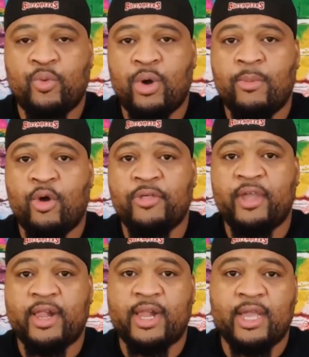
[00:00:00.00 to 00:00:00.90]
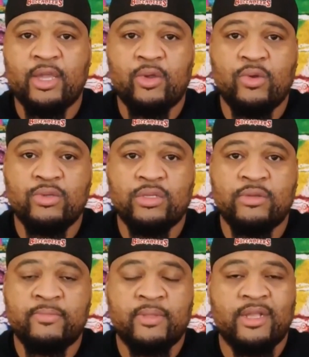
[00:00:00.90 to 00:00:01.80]
more thing that I
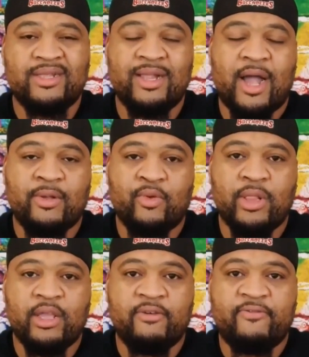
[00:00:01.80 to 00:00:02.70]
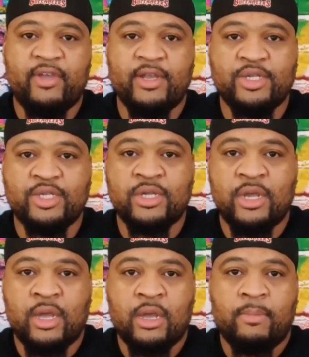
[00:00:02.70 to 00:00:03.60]
use, not really a fish,
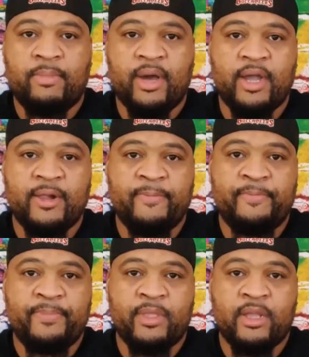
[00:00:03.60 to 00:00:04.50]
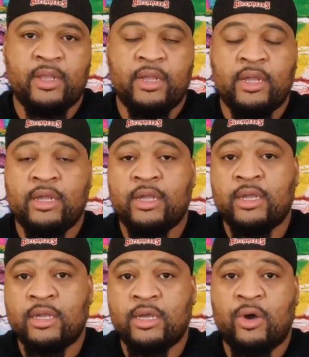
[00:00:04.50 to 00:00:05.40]
but
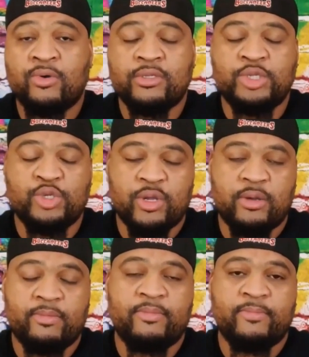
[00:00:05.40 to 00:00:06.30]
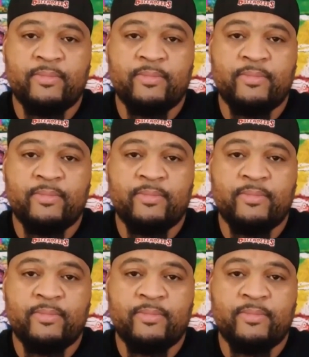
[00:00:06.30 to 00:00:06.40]
ghost shrimp.